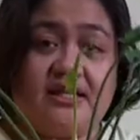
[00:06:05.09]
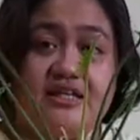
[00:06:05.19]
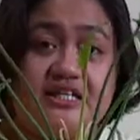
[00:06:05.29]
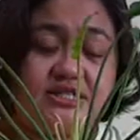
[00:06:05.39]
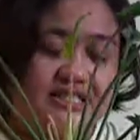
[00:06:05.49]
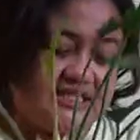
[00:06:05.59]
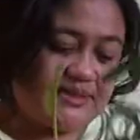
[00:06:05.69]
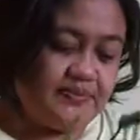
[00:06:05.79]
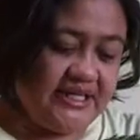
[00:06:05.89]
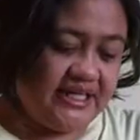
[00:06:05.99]
This is
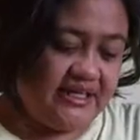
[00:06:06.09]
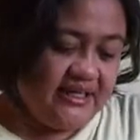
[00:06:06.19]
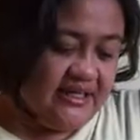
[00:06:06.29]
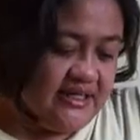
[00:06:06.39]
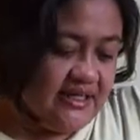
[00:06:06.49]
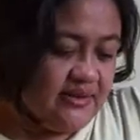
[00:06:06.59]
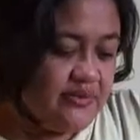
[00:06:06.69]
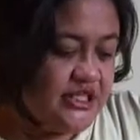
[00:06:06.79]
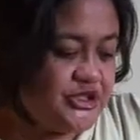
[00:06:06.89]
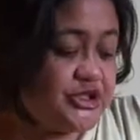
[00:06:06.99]
big,
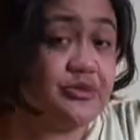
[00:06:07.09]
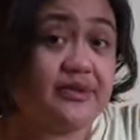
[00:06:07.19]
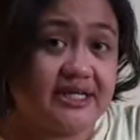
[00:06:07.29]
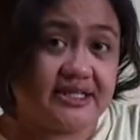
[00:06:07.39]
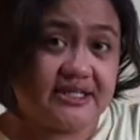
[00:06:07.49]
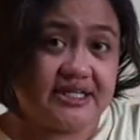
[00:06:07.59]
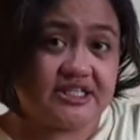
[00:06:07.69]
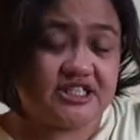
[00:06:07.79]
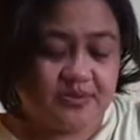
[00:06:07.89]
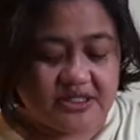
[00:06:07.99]
medium, and then
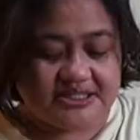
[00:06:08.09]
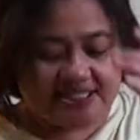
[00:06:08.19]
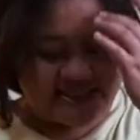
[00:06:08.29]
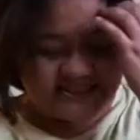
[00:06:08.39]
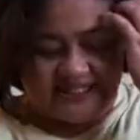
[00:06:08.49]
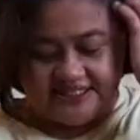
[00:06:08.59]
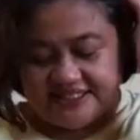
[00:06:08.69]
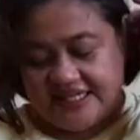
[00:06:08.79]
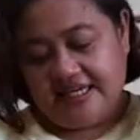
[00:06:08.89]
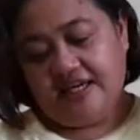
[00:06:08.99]
small sizes.
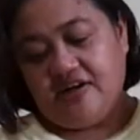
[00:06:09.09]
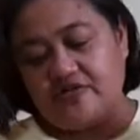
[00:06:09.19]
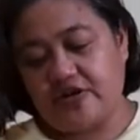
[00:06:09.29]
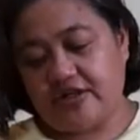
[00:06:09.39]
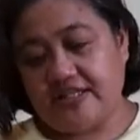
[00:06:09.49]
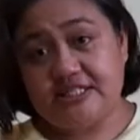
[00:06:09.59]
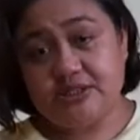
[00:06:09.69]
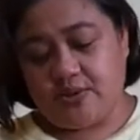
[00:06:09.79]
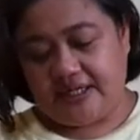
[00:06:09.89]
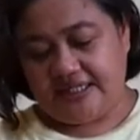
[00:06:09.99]
For this
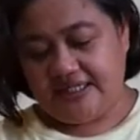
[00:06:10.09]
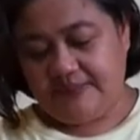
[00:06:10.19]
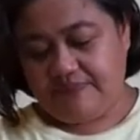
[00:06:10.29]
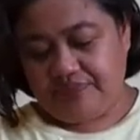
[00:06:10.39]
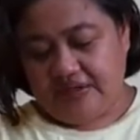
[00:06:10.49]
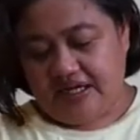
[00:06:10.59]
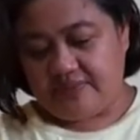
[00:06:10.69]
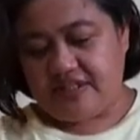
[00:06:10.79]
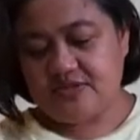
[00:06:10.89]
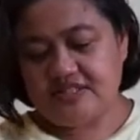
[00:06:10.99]
one,
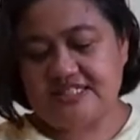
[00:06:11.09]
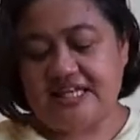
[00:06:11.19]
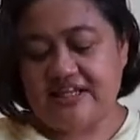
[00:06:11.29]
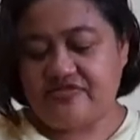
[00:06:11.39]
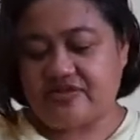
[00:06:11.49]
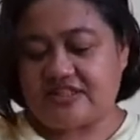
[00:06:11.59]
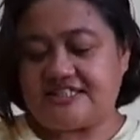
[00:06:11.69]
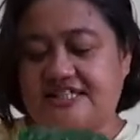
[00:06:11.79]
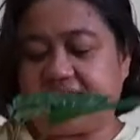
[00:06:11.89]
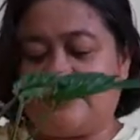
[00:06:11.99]
this was selling for
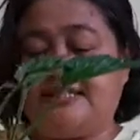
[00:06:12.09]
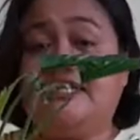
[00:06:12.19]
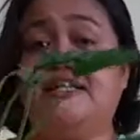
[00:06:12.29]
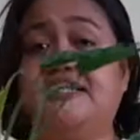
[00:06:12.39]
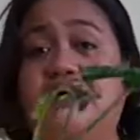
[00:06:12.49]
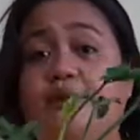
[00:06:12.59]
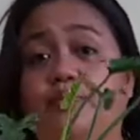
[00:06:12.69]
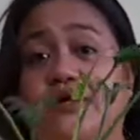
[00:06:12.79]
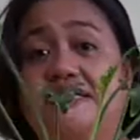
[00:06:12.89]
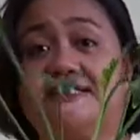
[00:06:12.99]

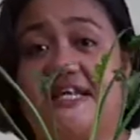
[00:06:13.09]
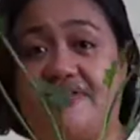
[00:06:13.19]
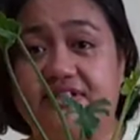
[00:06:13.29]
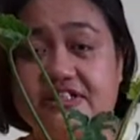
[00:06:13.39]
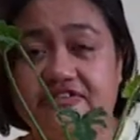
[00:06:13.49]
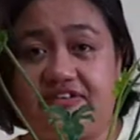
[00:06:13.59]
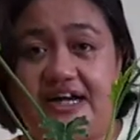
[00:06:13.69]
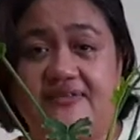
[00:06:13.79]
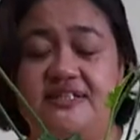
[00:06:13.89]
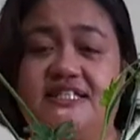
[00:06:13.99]
99.75
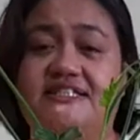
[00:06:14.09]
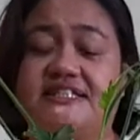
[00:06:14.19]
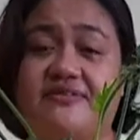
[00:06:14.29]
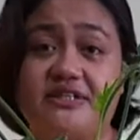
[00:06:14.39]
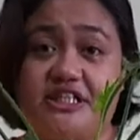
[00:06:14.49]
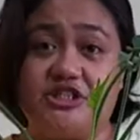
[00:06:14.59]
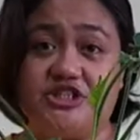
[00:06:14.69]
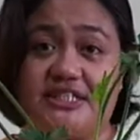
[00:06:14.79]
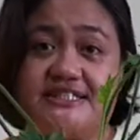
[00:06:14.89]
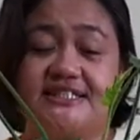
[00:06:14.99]
and then 7
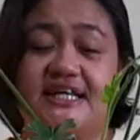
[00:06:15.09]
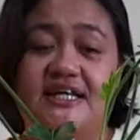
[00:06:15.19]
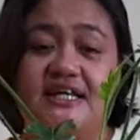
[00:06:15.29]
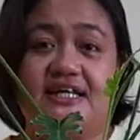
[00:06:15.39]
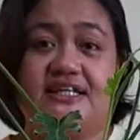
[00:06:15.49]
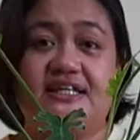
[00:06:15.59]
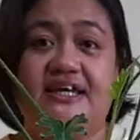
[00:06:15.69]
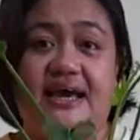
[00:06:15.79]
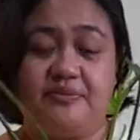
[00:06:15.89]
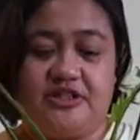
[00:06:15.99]
inches
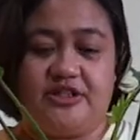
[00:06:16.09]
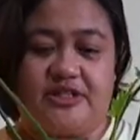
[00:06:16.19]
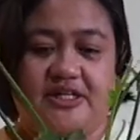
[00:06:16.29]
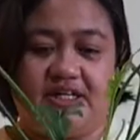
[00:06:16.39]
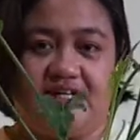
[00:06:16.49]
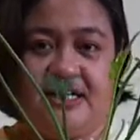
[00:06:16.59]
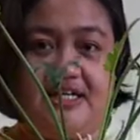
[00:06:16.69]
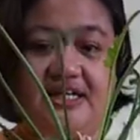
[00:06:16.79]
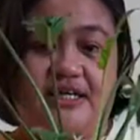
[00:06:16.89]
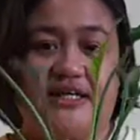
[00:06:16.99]
diameter.
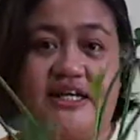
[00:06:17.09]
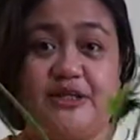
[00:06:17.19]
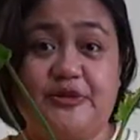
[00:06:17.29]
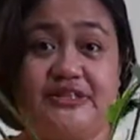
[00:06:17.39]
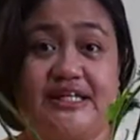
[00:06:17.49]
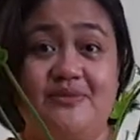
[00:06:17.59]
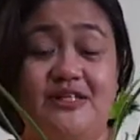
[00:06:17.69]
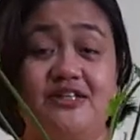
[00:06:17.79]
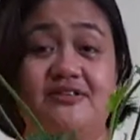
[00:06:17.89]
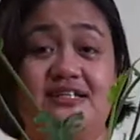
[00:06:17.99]
Itong tanim
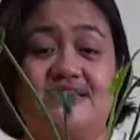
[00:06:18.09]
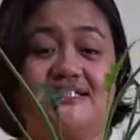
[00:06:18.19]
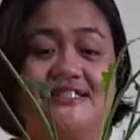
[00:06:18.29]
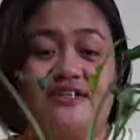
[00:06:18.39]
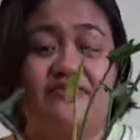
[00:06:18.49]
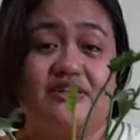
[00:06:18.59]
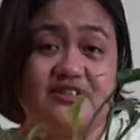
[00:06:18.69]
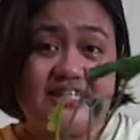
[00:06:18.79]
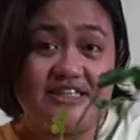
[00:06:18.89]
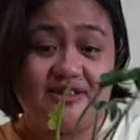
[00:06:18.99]
na to, it's
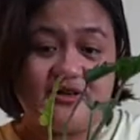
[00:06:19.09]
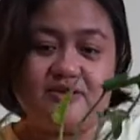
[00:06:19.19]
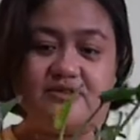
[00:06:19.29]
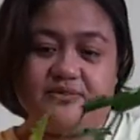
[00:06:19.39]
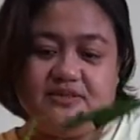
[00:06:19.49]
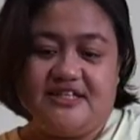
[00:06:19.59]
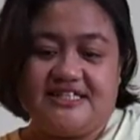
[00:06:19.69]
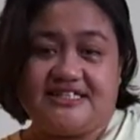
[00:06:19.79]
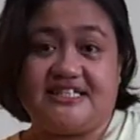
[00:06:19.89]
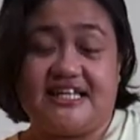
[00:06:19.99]
philodendron
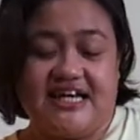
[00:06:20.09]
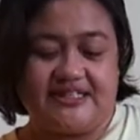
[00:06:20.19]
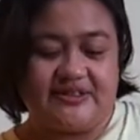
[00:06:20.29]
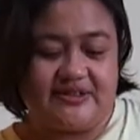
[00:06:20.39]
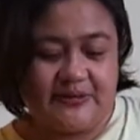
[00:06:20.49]
Senado.